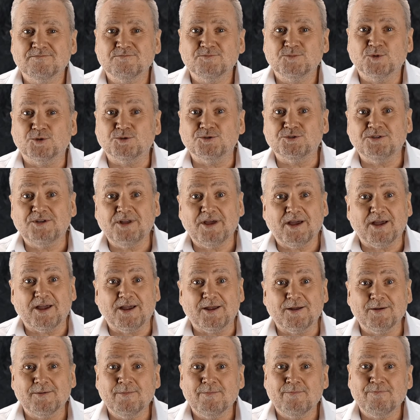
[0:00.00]
And
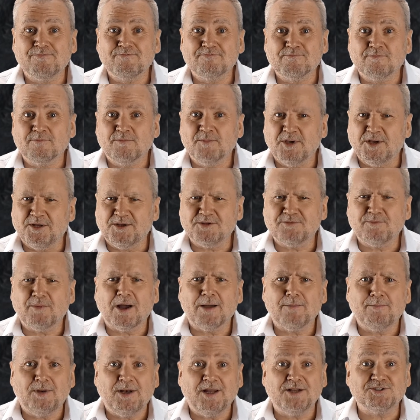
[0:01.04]
today, it is my
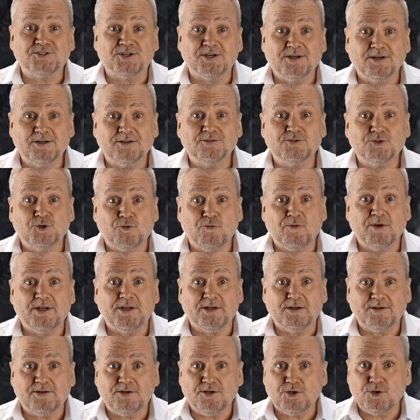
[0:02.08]
pleasure to read
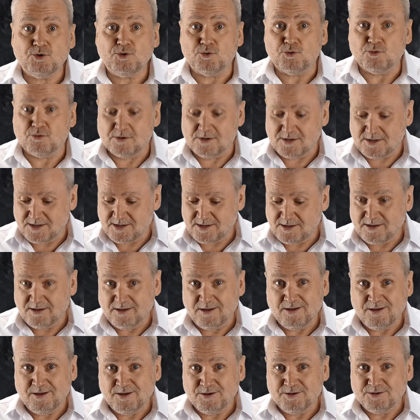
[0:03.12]
it to you,
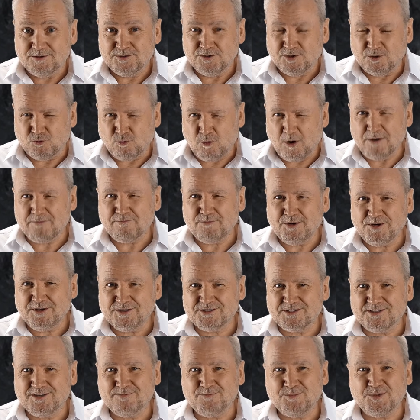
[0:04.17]
and one
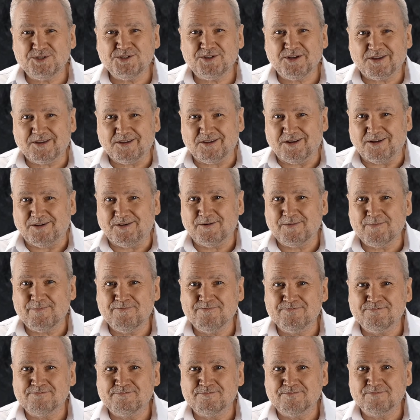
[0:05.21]
person in particular,
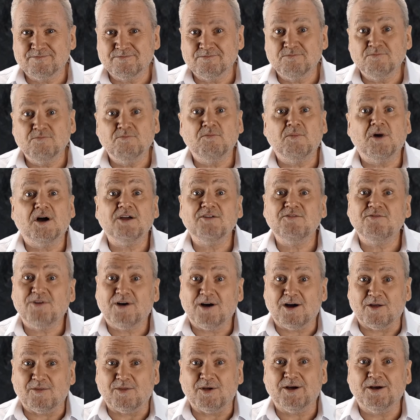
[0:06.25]
my
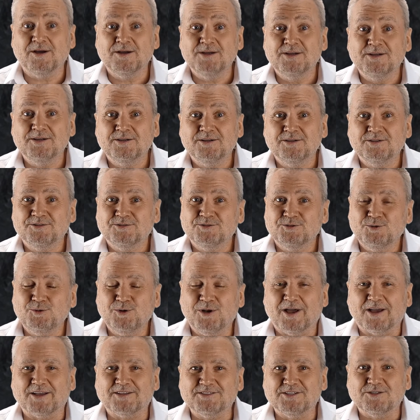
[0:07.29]
father, who
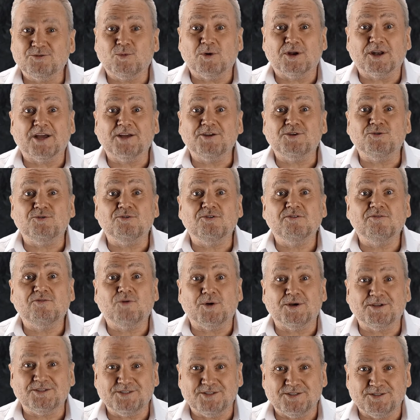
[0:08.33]
likes it when I do the
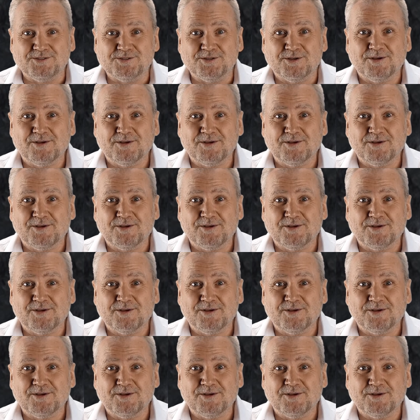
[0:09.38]
voices.